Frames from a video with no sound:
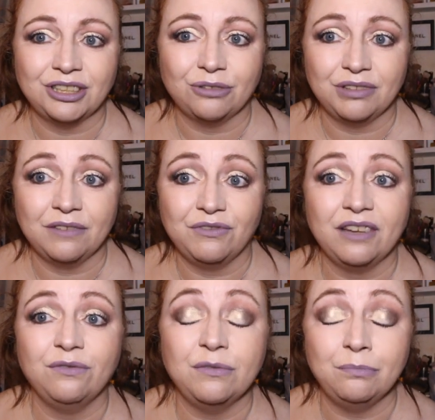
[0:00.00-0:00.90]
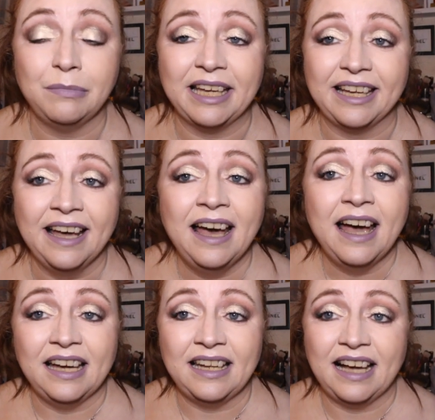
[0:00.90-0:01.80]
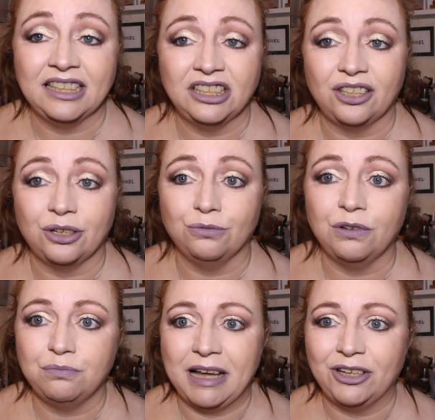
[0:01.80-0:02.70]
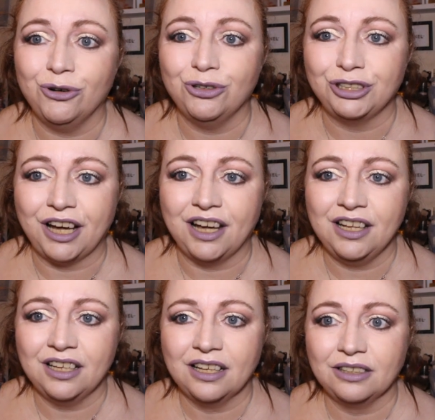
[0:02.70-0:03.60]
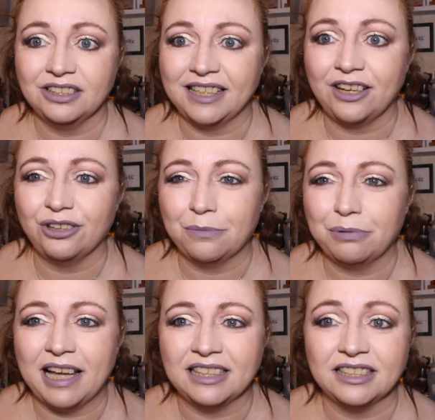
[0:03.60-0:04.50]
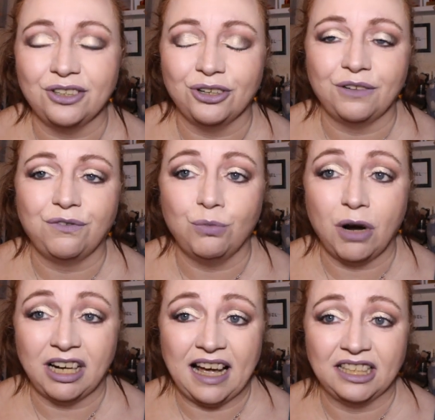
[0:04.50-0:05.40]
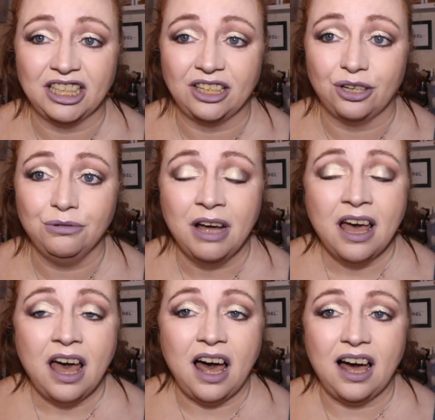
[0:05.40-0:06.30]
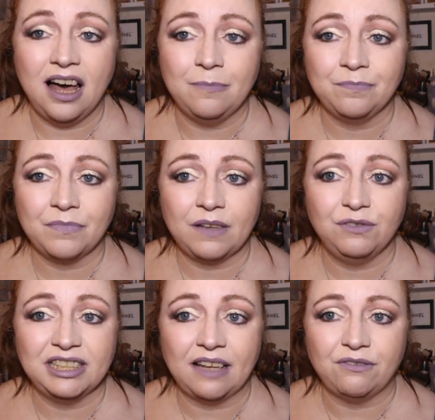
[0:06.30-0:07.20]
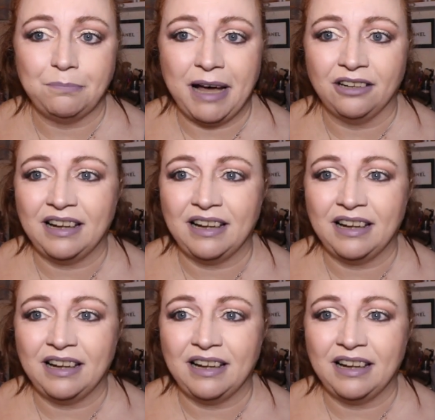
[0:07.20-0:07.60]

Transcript: So they've given me an eyeshadow with my order because I only placed an order for one eyeshadow um, for £7.